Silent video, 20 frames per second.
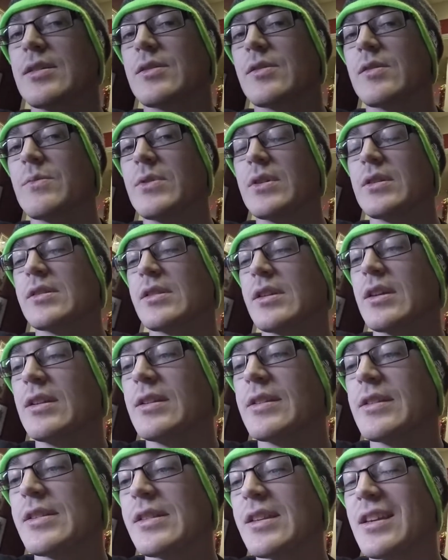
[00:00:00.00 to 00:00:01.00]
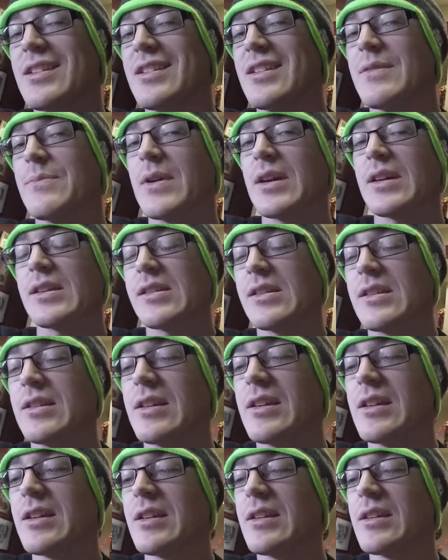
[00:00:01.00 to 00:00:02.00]
going to be in Skin Deep magazine
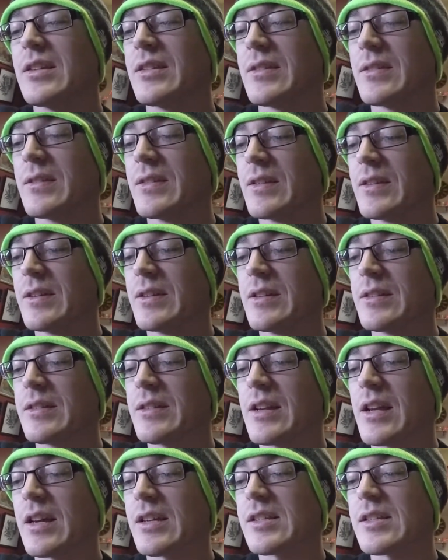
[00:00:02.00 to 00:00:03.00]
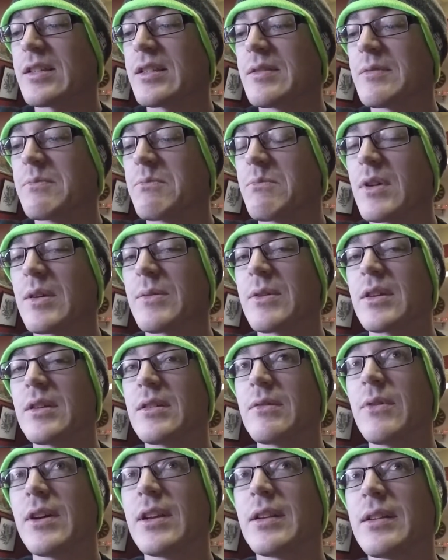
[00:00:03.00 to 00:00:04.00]
in the next
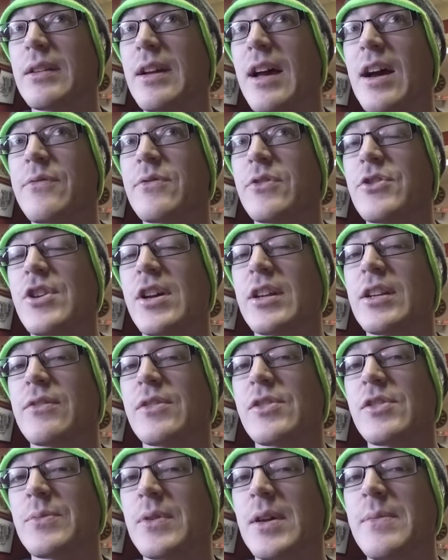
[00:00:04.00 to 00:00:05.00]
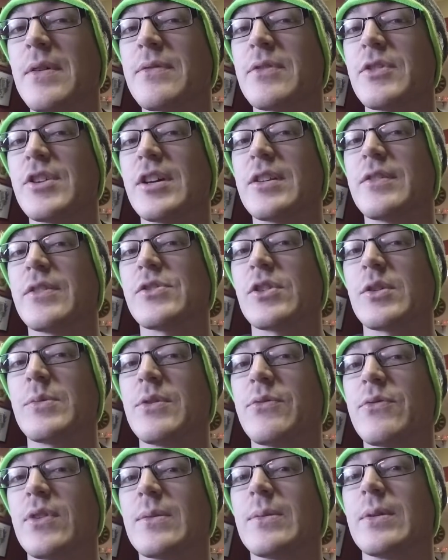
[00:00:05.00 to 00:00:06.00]
after January, sometime after January. So it could be
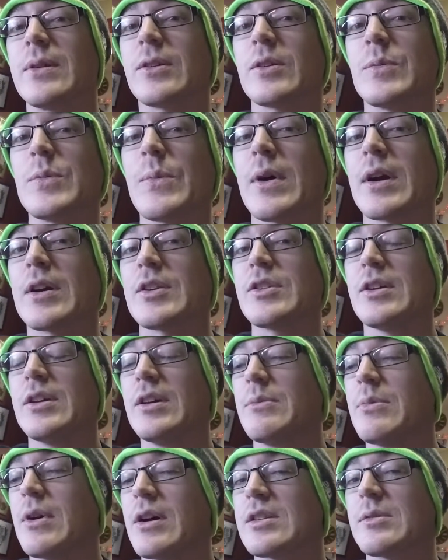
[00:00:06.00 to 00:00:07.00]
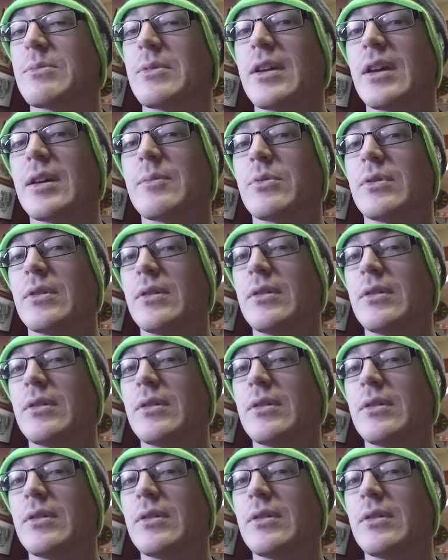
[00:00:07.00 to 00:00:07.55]
February or it could be March, possibly April.